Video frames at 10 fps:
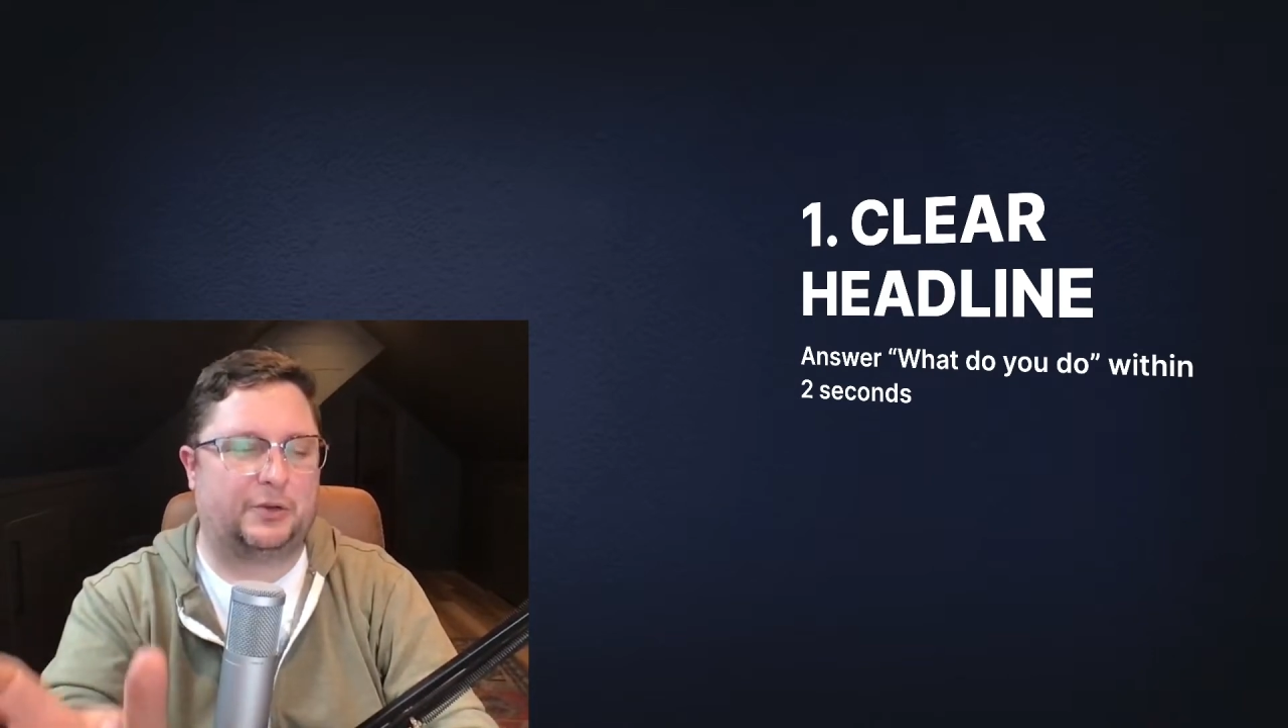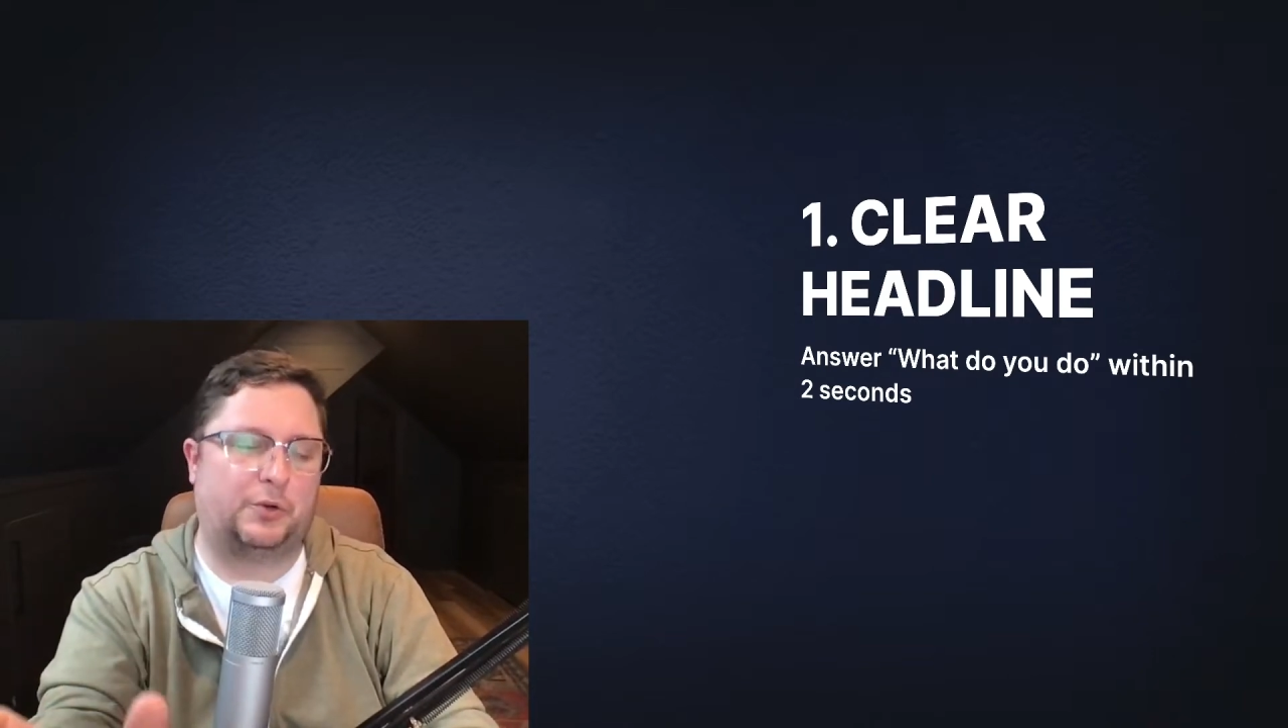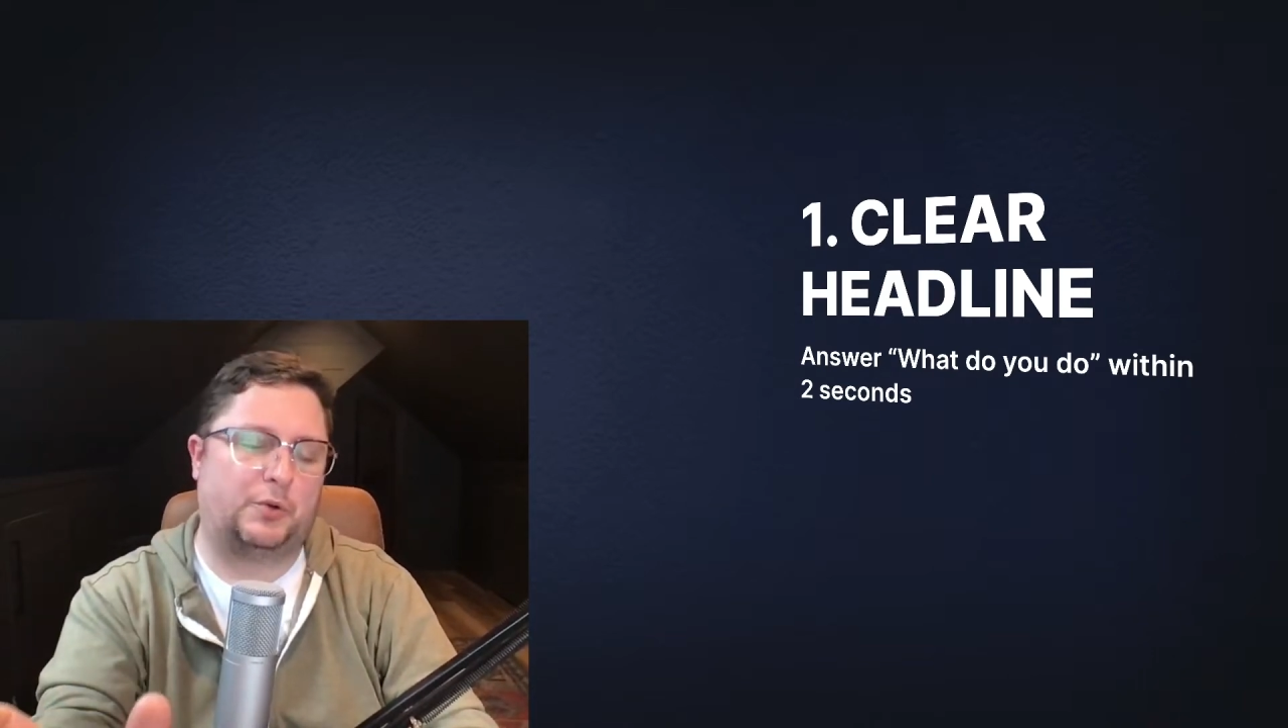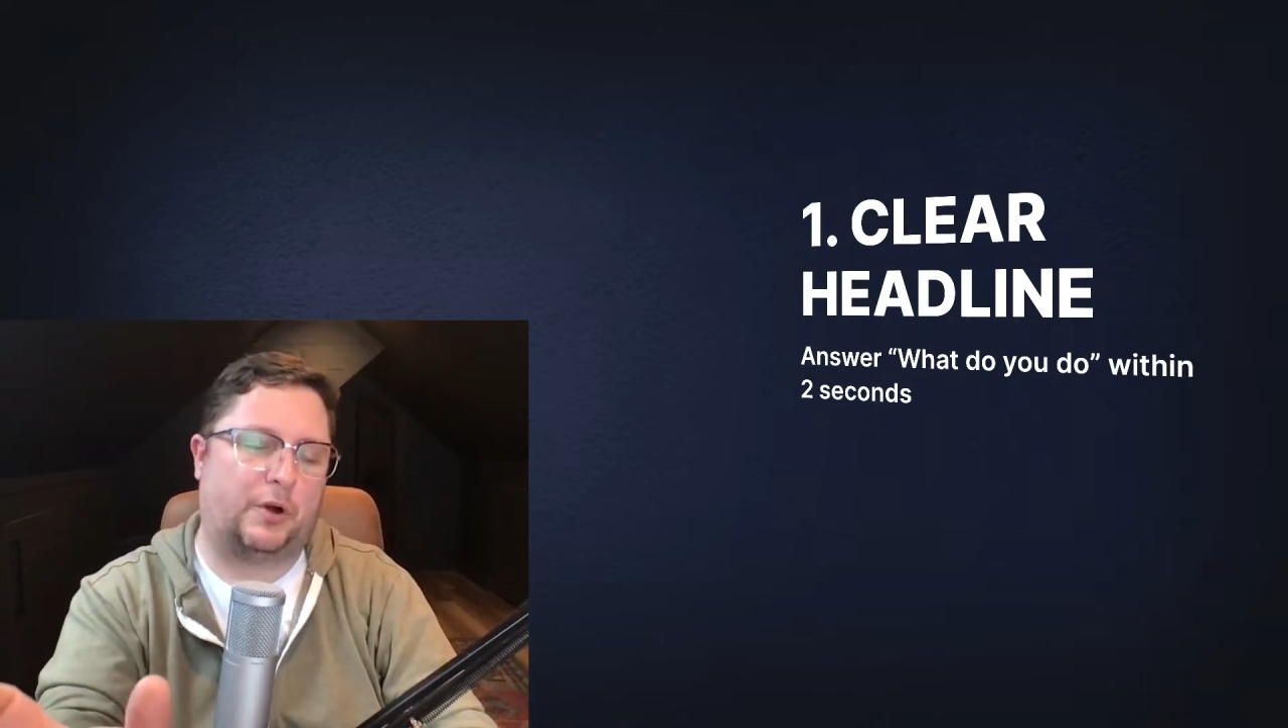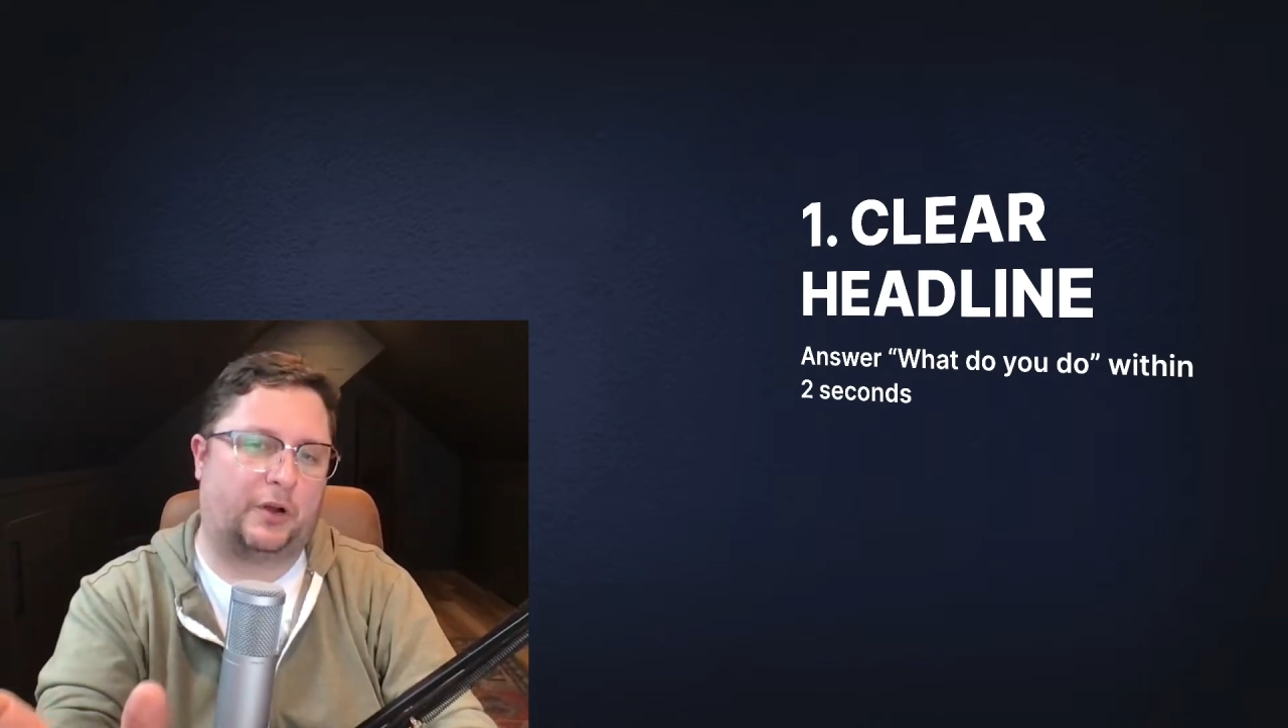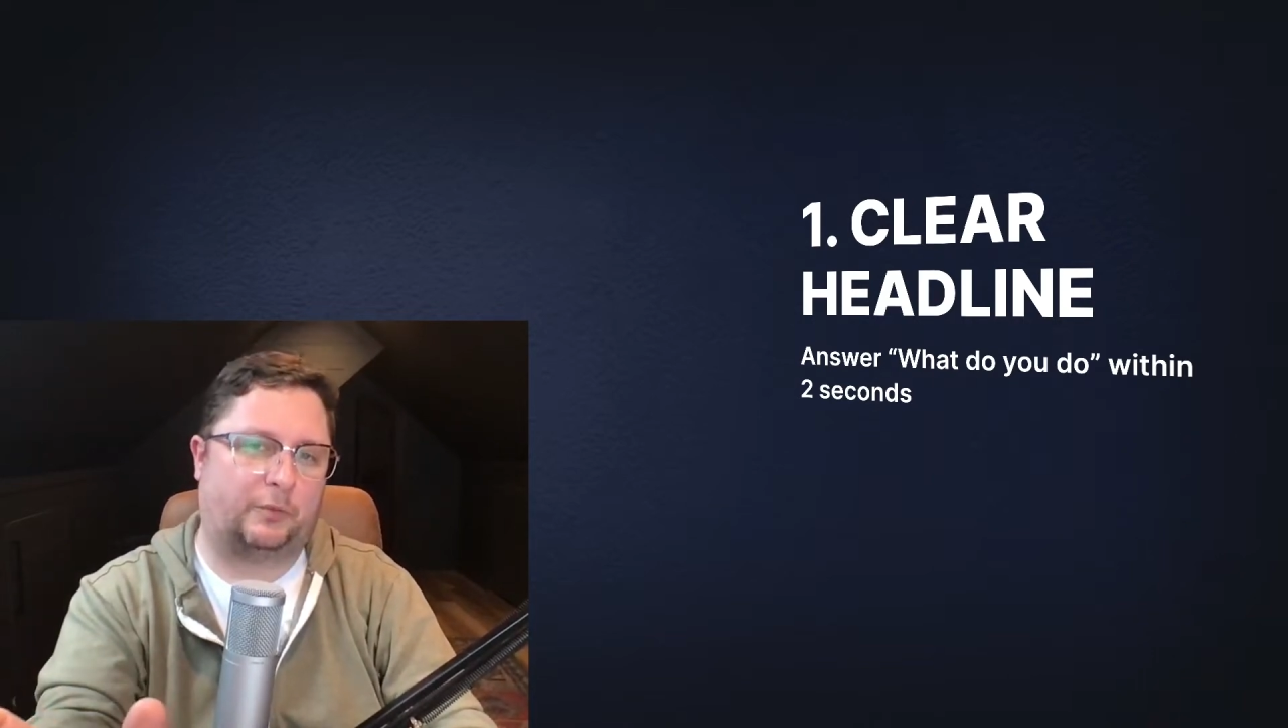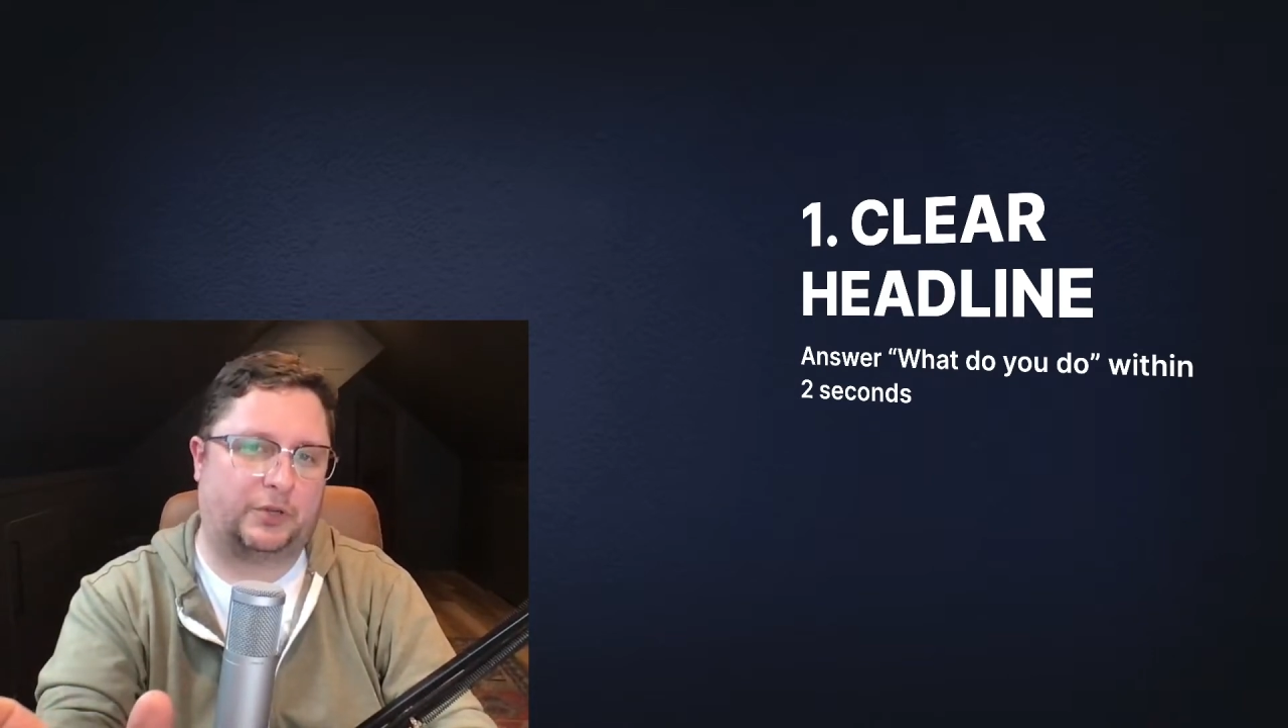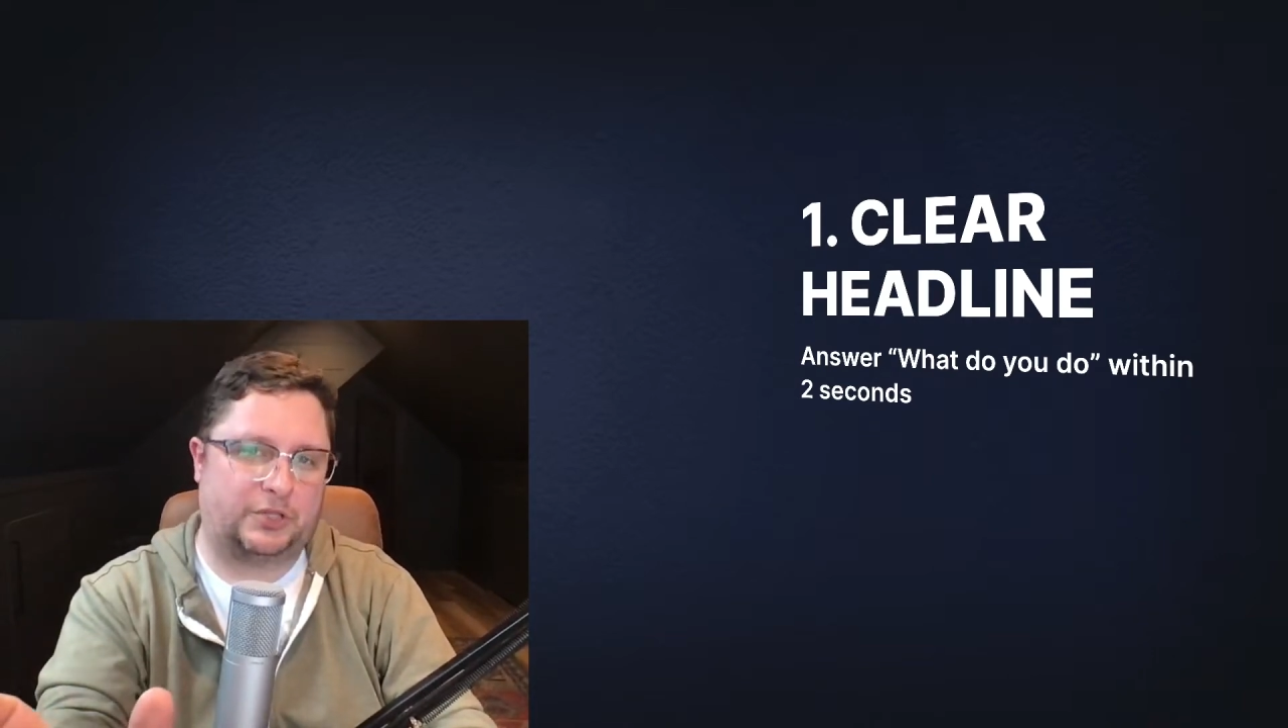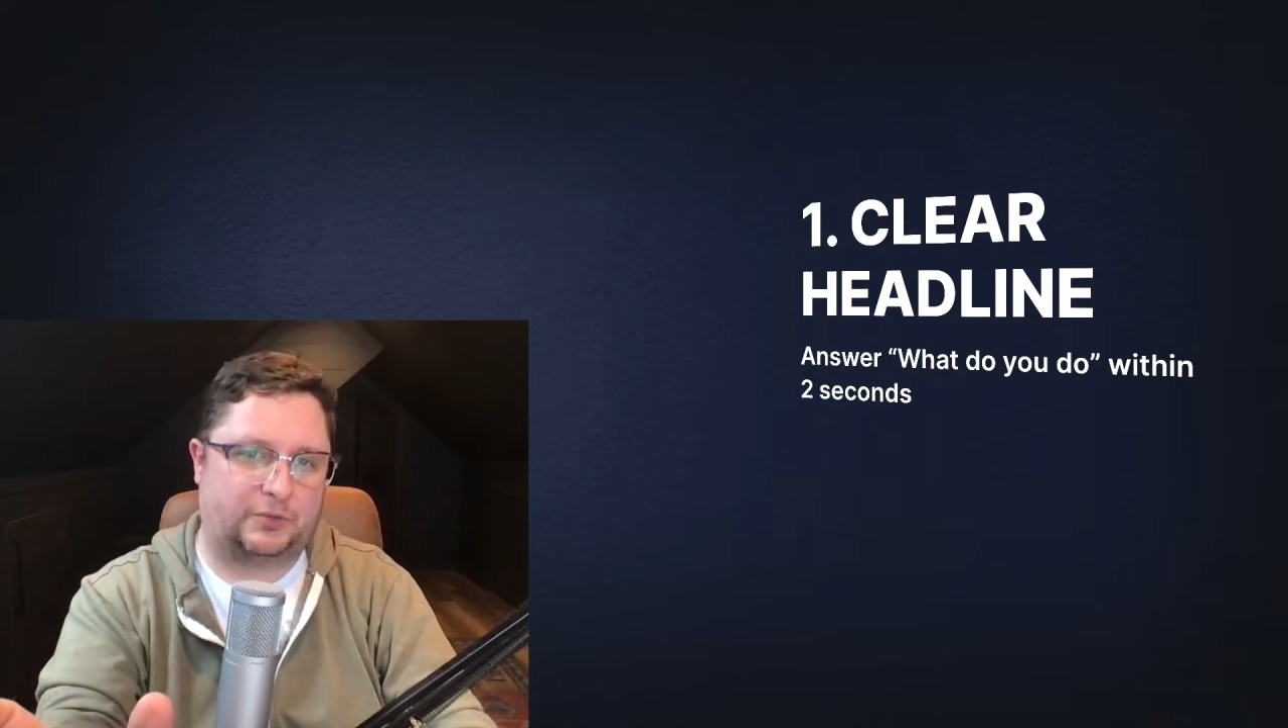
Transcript: who you are and what